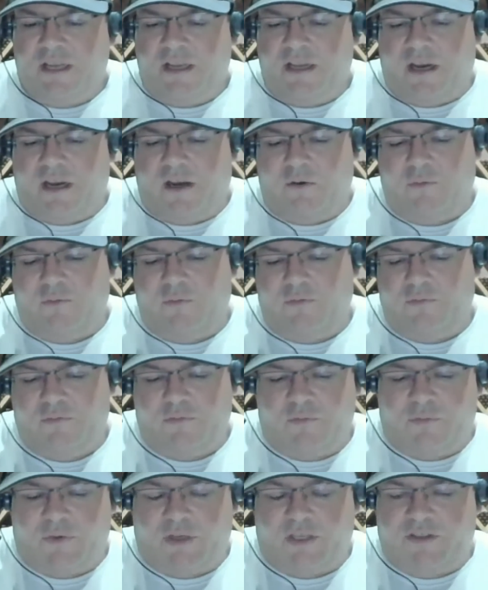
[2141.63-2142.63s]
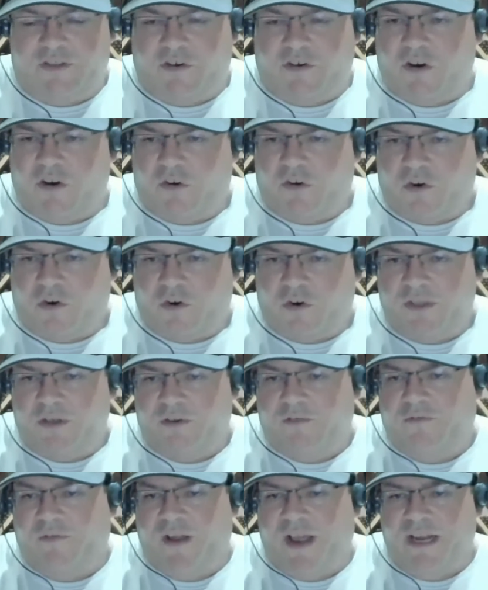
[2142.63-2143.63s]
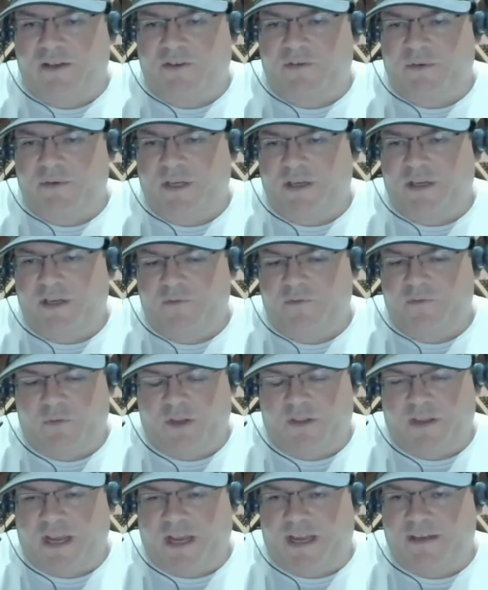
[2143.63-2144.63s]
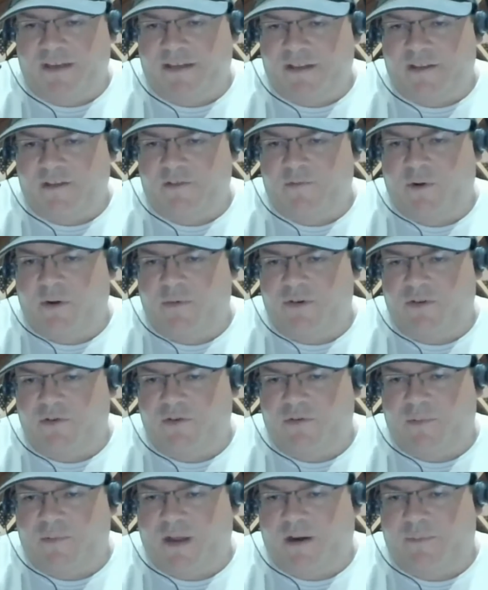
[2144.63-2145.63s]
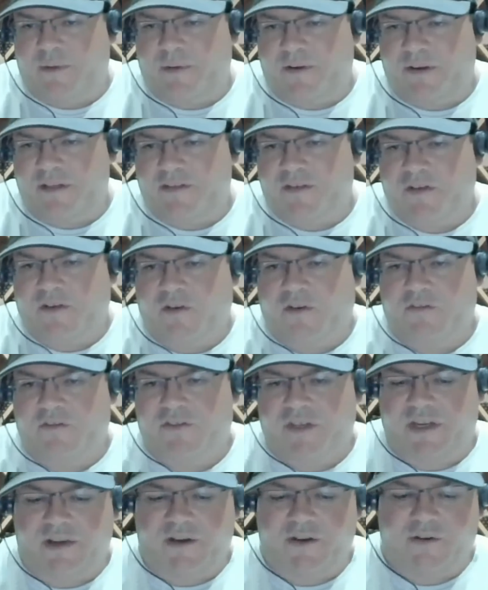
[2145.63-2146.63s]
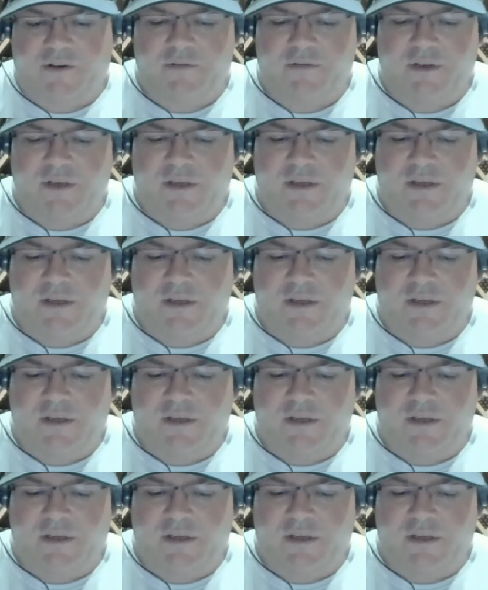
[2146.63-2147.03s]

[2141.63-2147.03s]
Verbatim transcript: Uh, we started our own little factory with the idea that we would do about a million cigars a year.